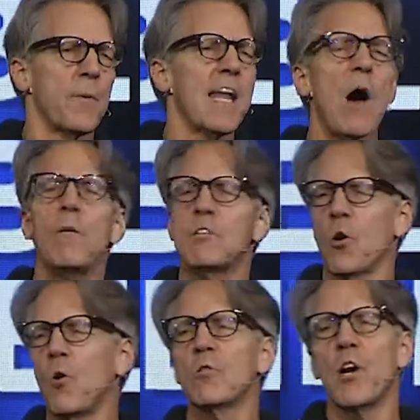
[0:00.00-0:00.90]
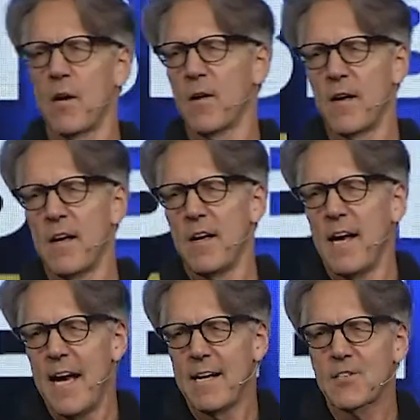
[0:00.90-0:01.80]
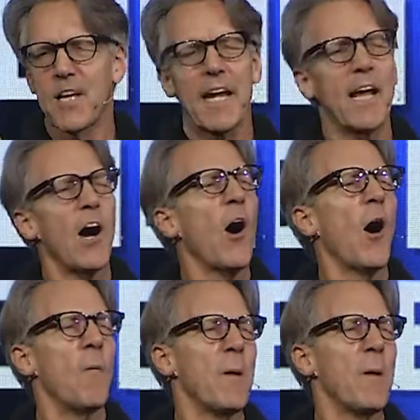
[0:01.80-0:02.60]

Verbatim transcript: but now he's older. And he's thinking, oh